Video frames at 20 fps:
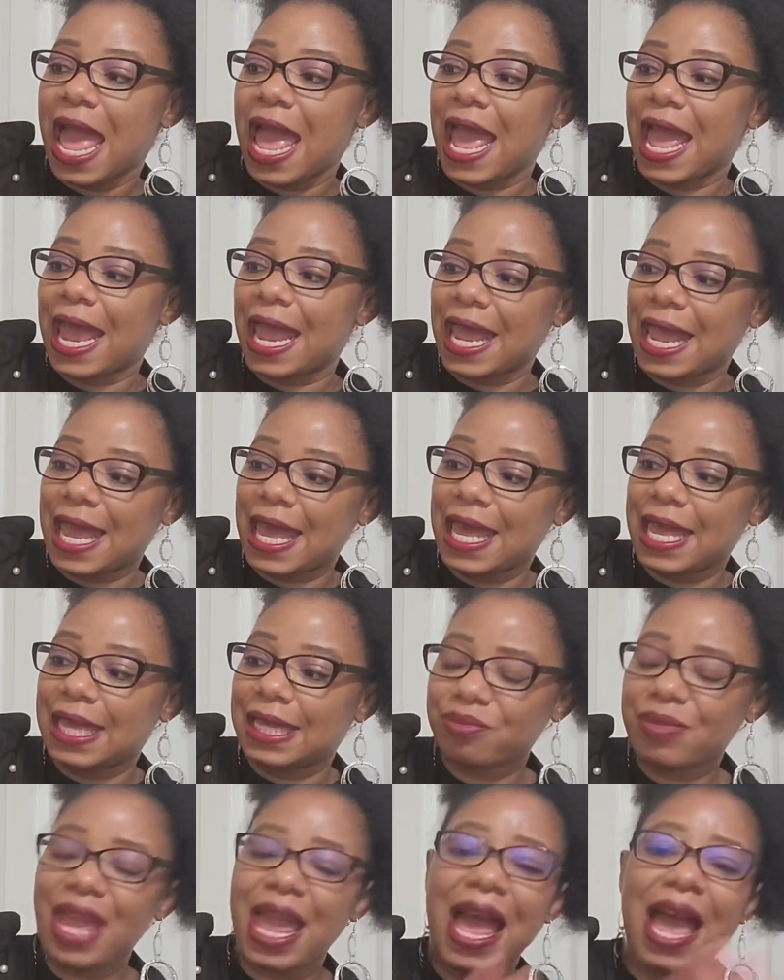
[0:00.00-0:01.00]

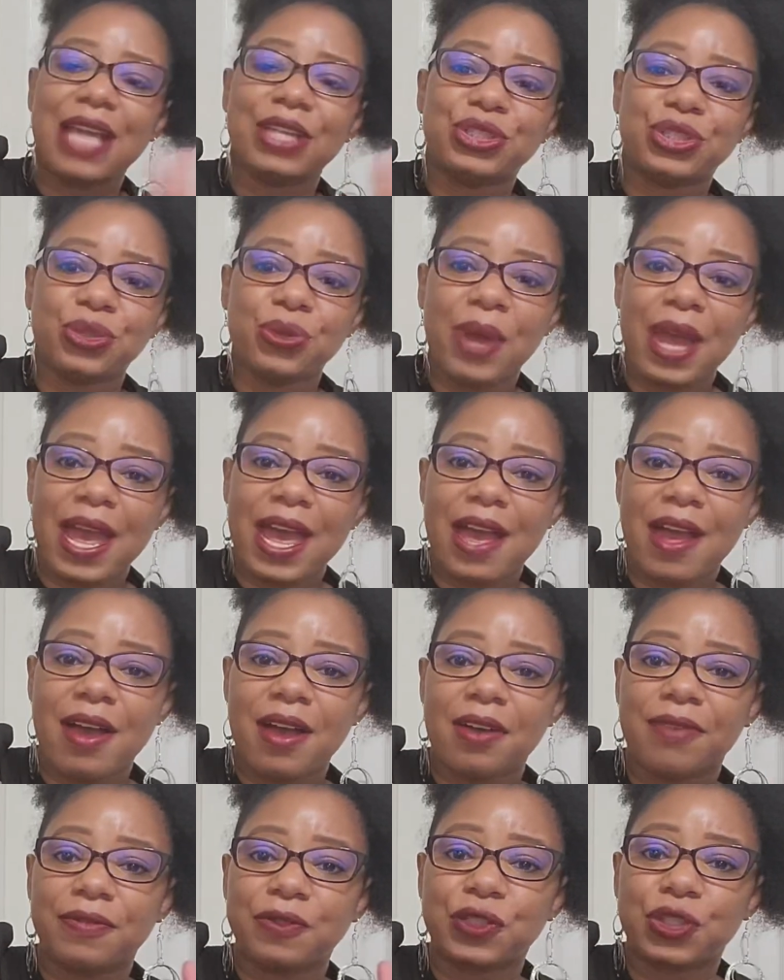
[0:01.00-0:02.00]
And I do
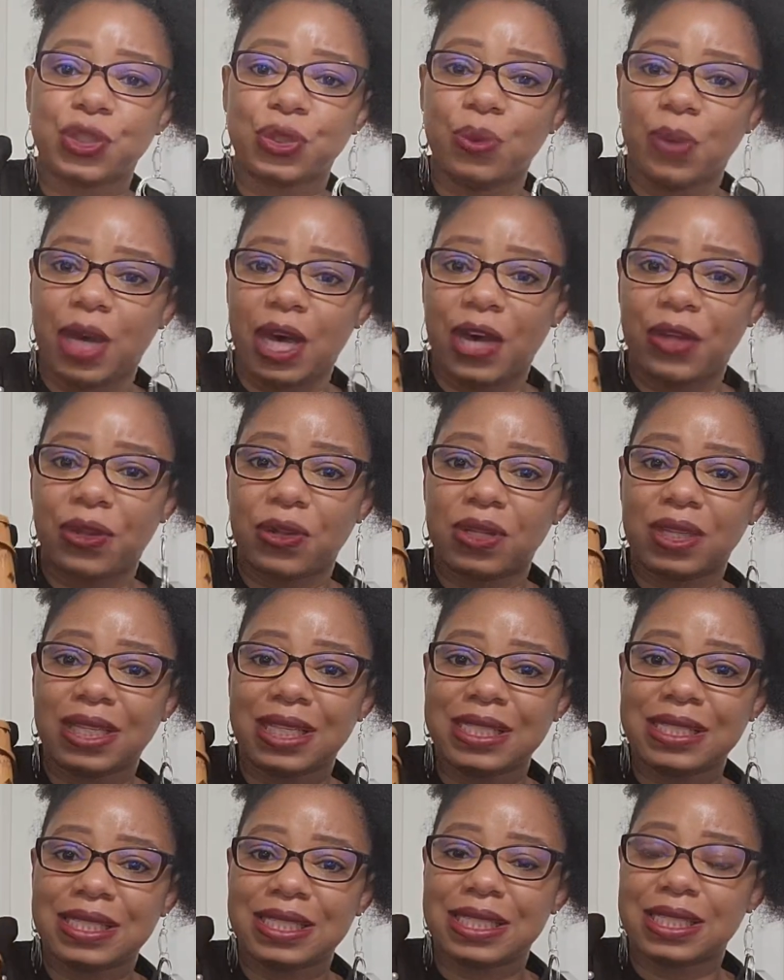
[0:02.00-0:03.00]
have two other
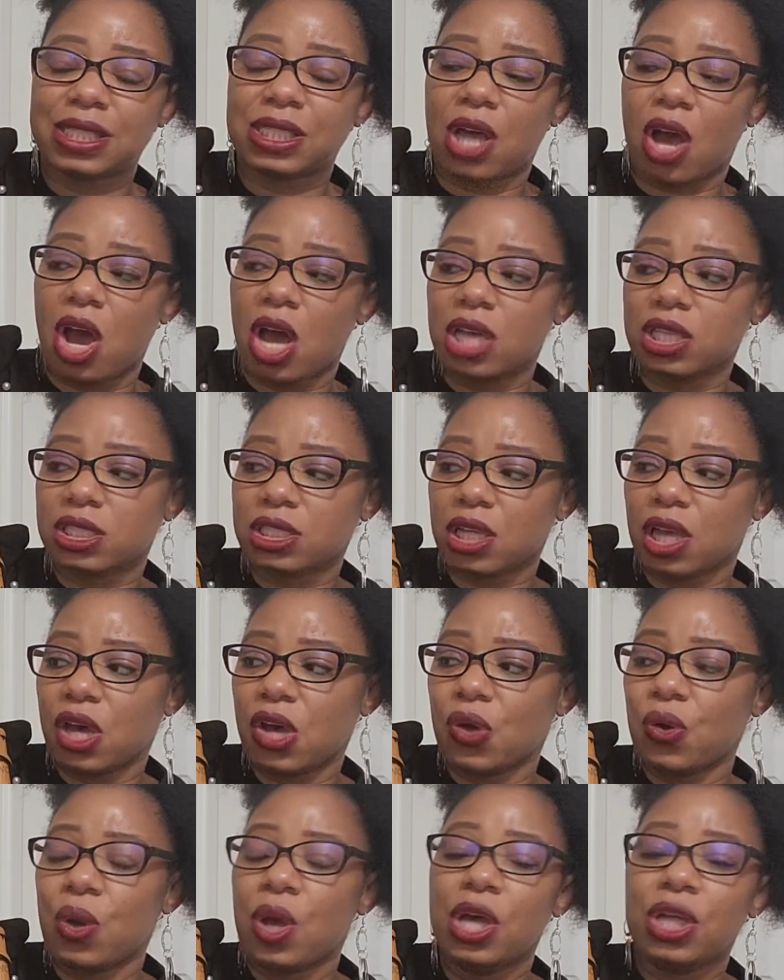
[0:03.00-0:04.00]
lenses
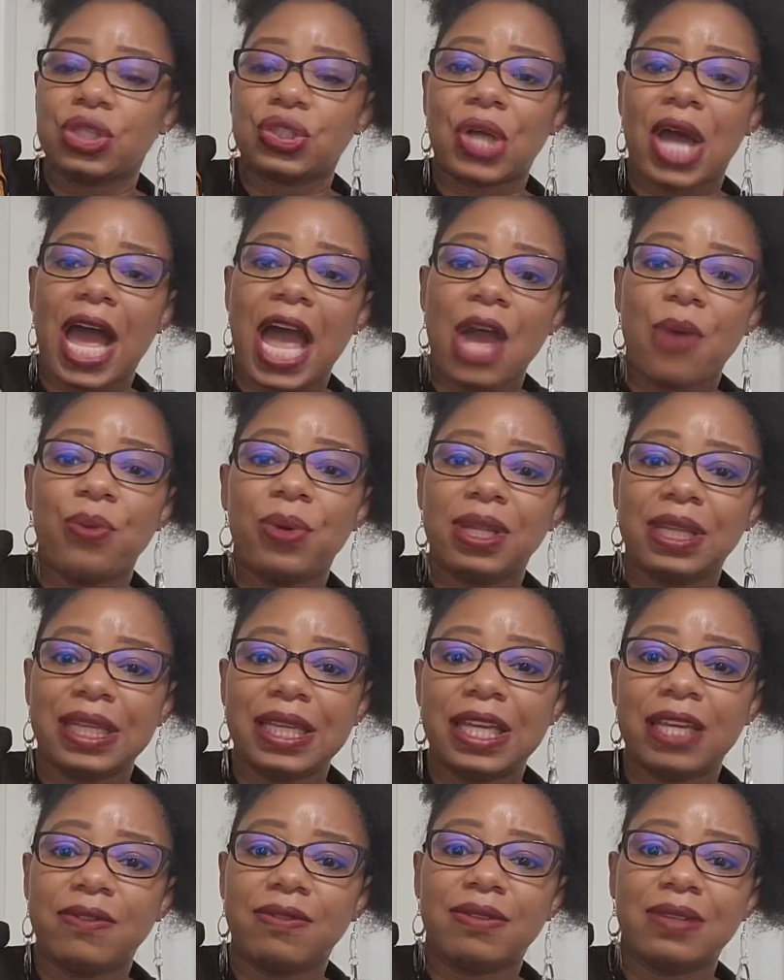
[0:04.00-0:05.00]
also. So I will
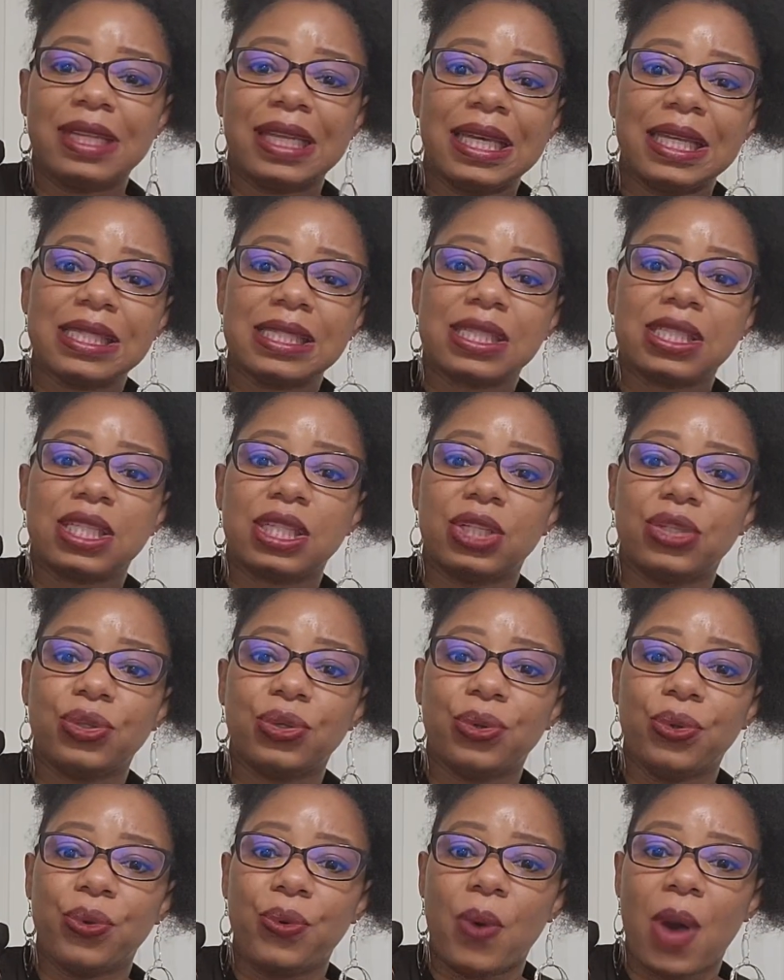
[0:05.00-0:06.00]
leave links
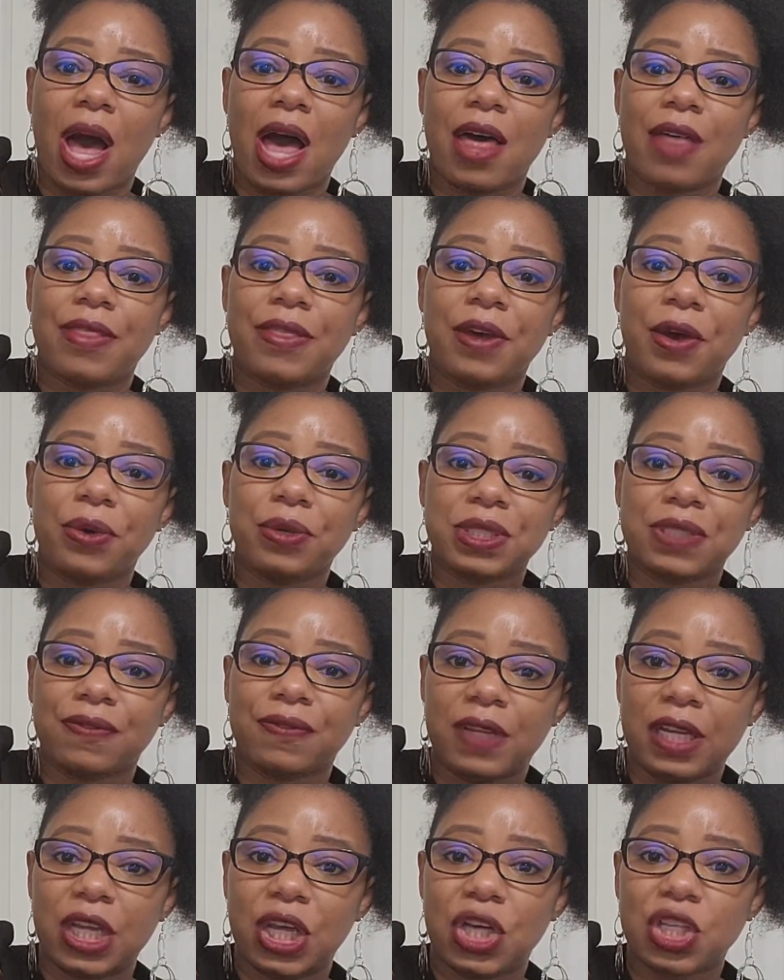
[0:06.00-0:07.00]
to uh, those
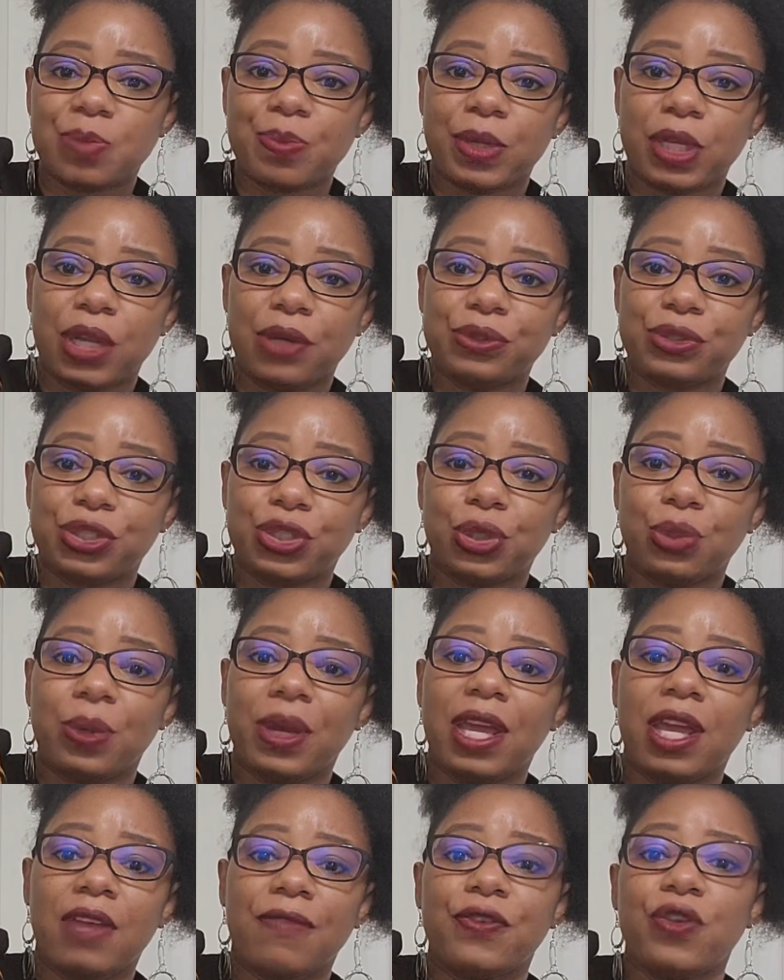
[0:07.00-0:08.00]
videos below too
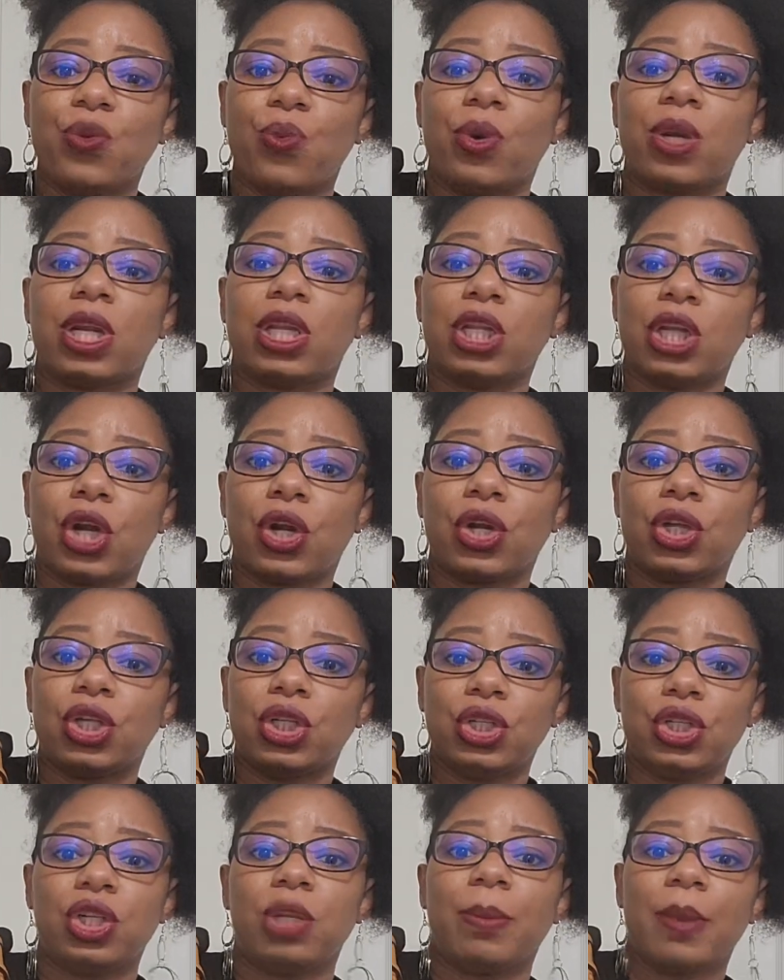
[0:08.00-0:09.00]
if you want to learn a
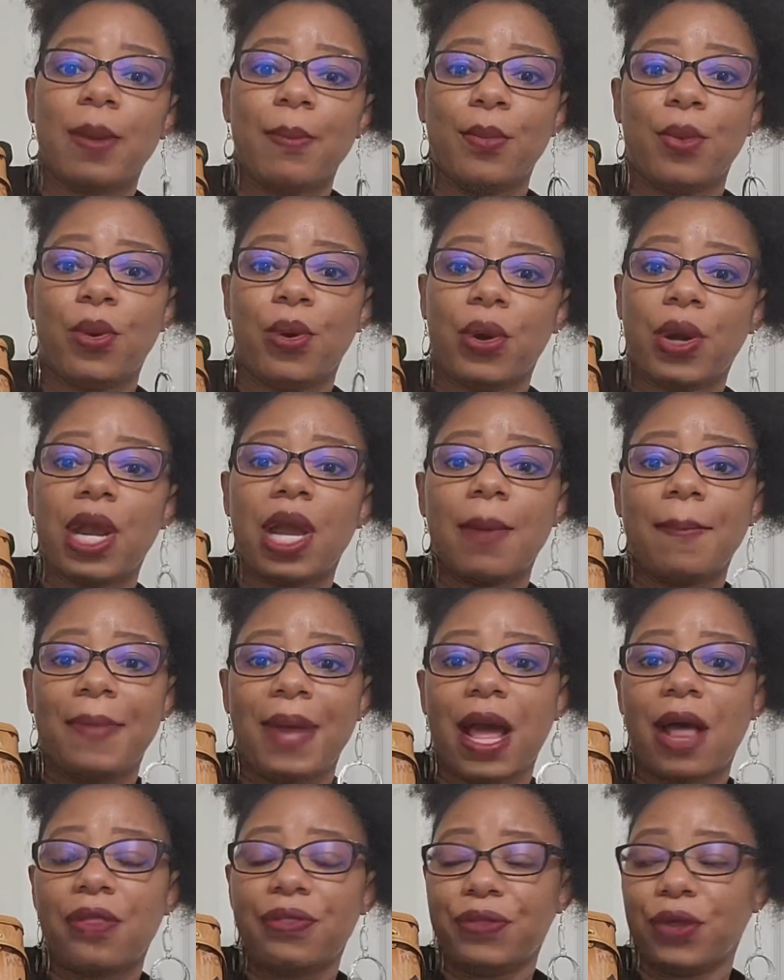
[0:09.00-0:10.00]
little bit more
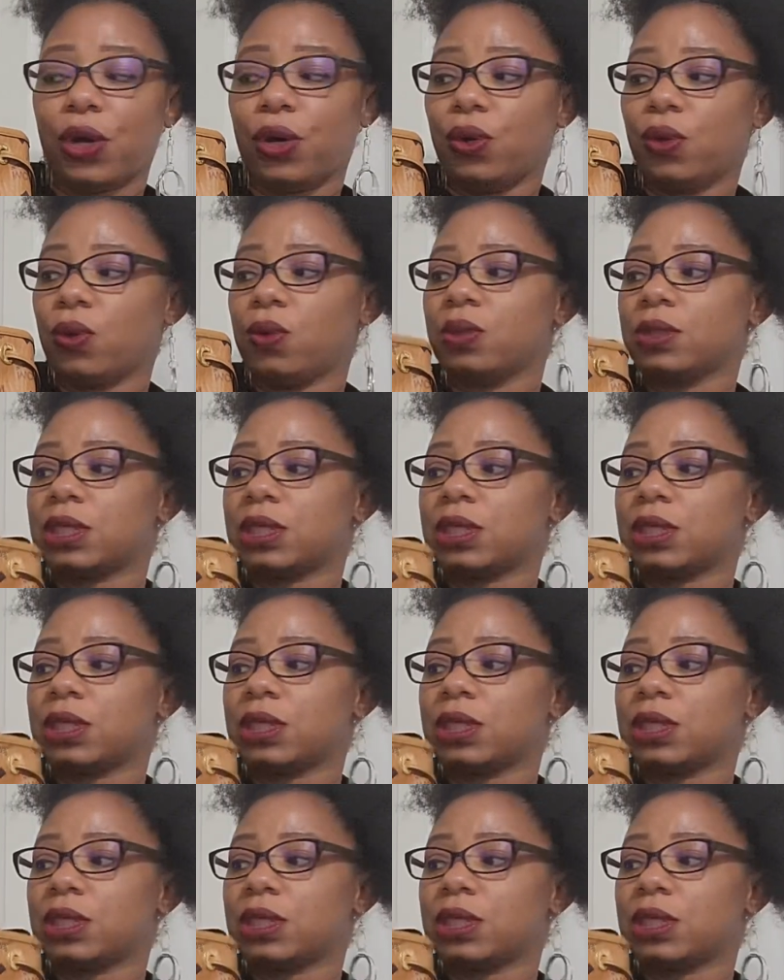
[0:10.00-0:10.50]
about those.